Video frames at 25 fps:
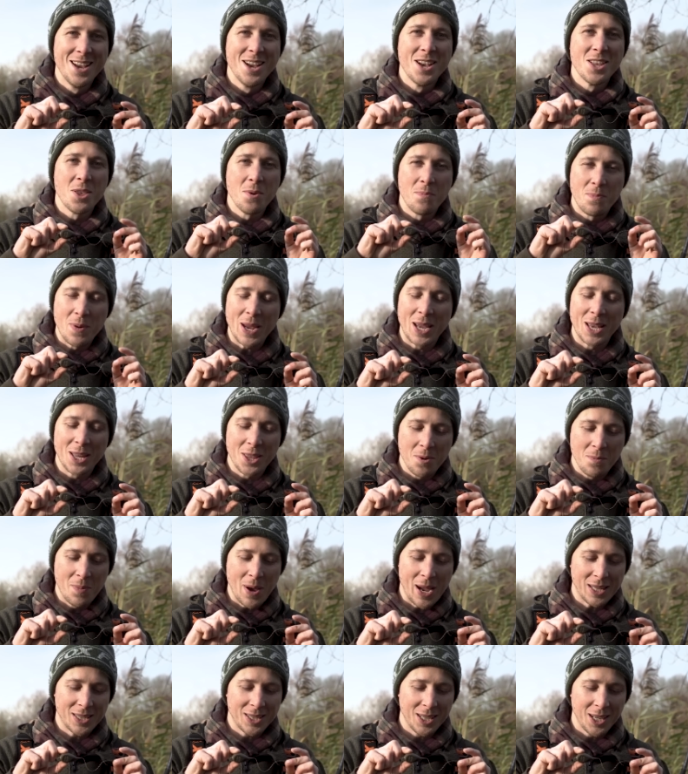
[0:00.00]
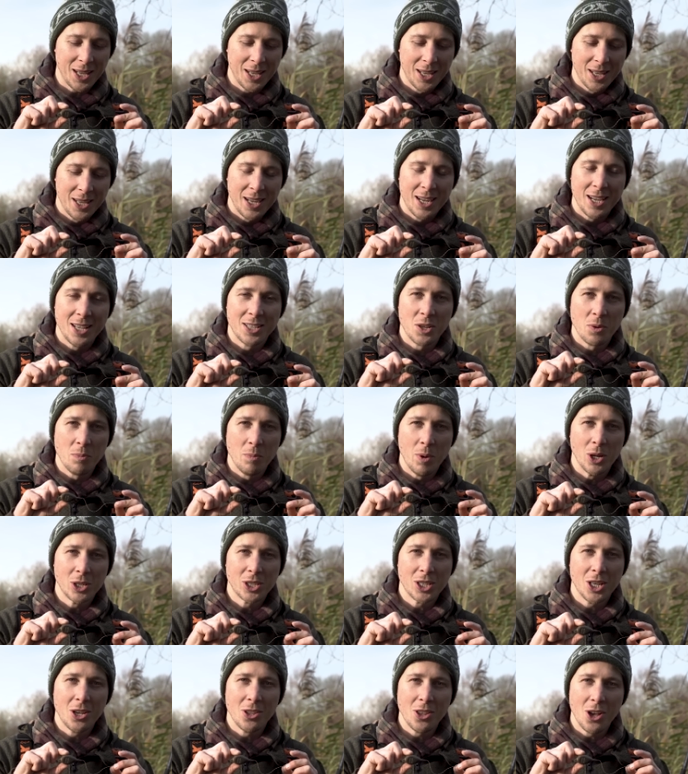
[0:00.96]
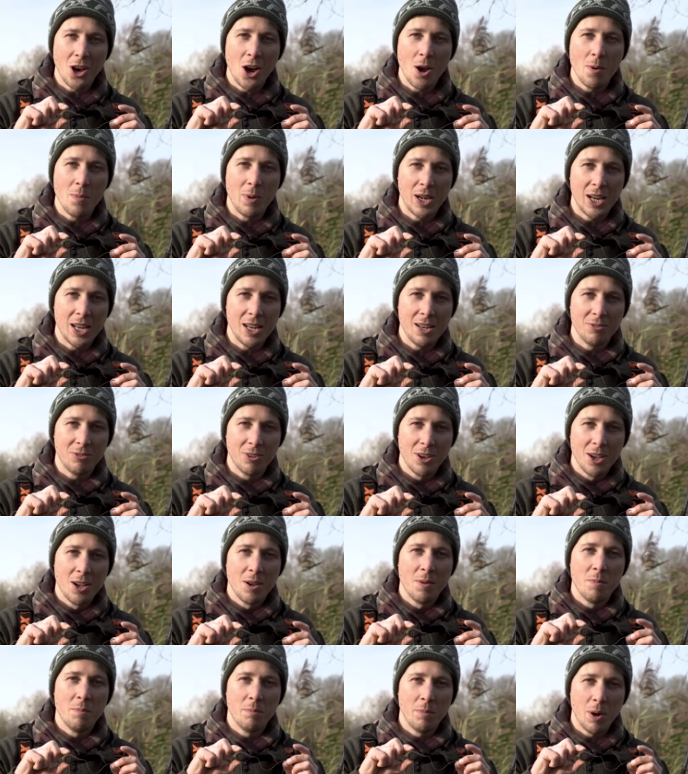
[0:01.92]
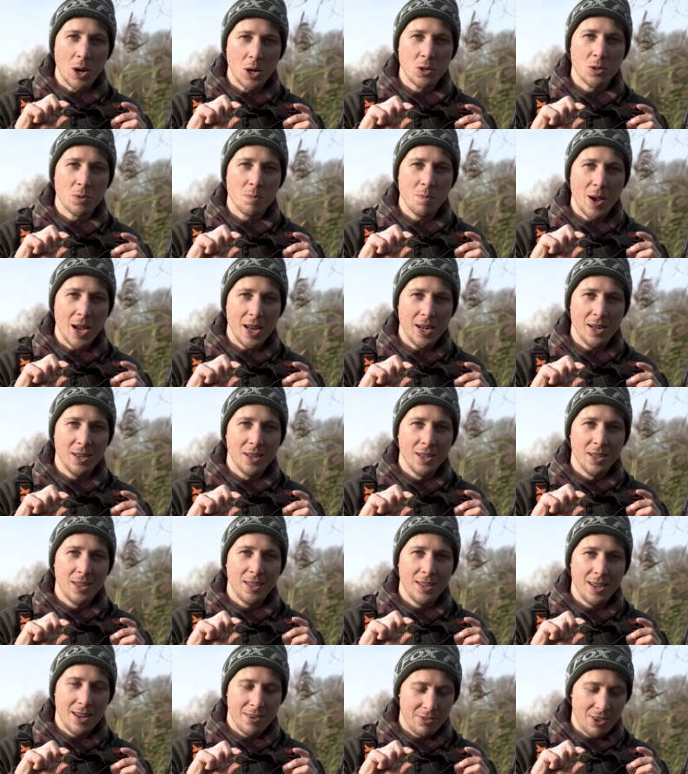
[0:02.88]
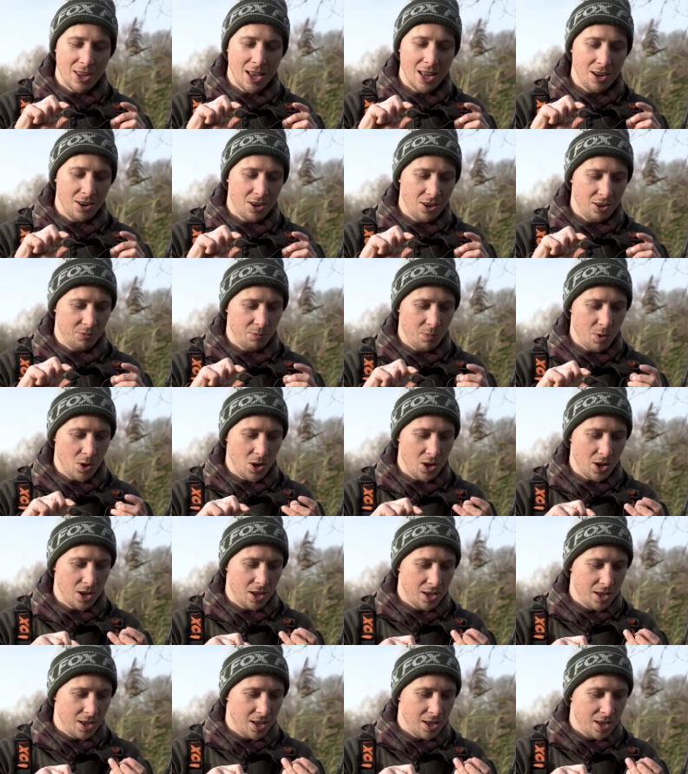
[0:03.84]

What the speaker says: The bigger the better is a motto that I believe most men live their life by.